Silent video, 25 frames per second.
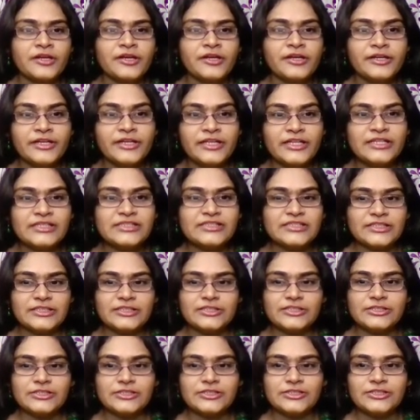
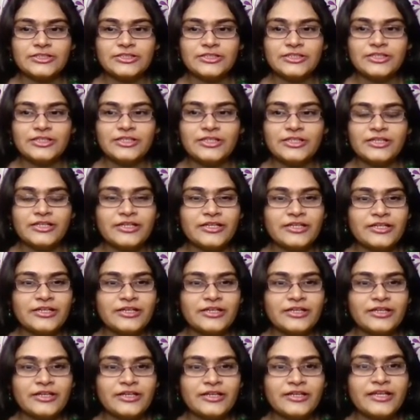d6,
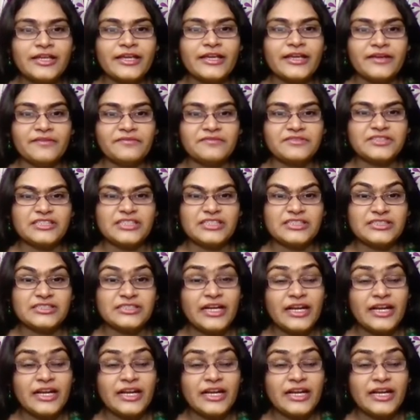king f6.